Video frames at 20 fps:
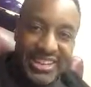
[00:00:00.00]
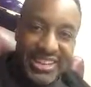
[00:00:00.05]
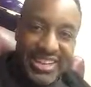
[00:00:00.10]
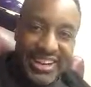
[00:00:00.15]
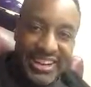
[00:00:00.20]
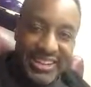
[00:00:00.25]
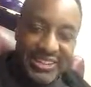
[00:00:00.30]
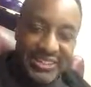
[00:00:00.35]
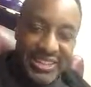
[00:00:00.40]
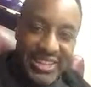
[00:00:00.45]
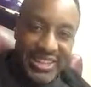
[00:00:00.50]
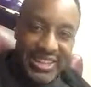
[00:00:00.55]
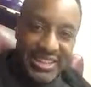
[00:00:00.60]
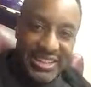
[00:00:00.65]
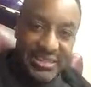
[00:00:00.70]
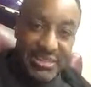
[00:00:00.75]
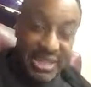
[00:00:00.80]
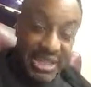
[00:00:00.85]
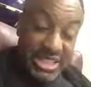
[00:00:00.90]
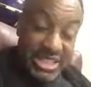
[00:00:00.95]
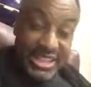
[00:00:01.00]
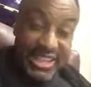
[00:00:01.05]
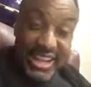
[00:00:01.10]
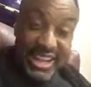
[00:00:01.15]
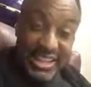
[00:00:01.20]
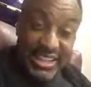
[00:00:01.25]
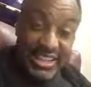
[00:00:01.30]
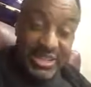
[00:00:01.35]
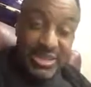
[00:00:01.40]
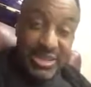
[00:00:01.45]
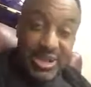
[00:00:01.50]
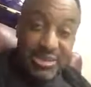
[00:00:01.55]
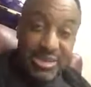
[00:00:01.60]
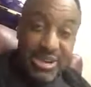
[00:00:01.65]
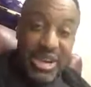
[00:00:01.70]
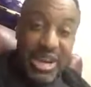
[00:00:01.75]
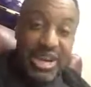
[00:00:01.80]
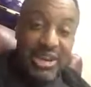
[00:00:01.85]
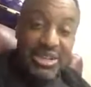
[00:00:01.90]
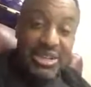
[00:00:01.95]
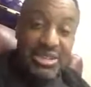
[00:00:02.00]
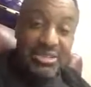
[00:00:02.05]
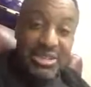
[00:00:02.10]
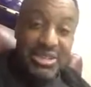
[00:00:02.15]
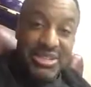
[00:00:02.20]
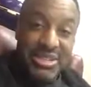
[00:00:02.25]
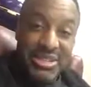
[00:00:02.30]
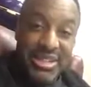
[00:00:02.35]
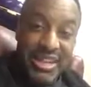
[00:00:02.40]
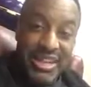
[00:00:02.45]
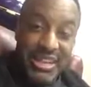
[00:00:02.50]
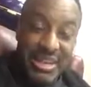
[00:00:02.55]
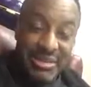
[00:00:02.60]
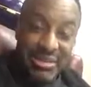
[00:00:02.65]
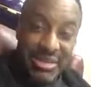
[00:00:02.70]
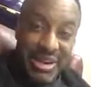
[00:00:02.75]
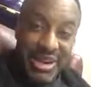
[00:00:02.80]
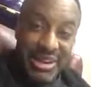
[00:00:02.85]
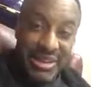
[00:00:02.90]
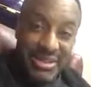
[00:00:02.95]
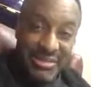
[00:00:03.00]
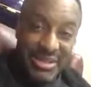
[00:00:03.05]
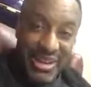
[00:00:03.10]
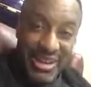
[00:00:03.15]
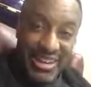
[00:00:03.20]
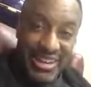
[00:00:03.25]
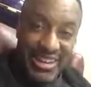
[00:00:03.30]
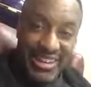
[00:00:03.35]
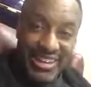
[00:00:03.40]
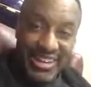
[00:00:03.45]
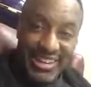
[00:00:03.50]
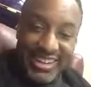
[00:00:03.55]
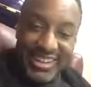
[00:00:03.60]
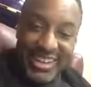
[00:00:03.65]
and I was trying to say, because he hadn't determined how he was going to take that product to market,